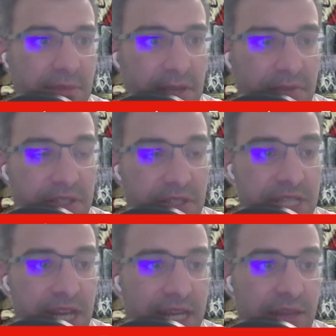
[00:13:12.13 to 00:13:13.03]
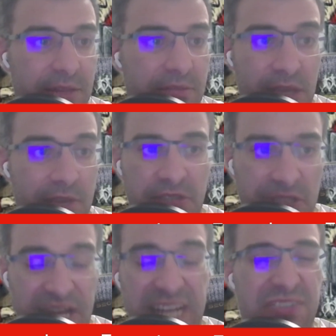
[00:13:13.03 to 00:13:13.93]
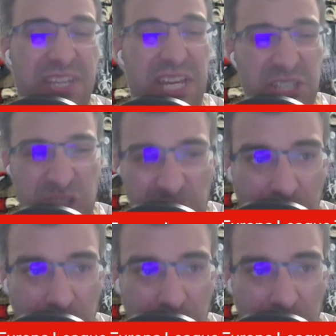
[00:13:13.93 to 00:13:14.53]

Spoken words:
even get a single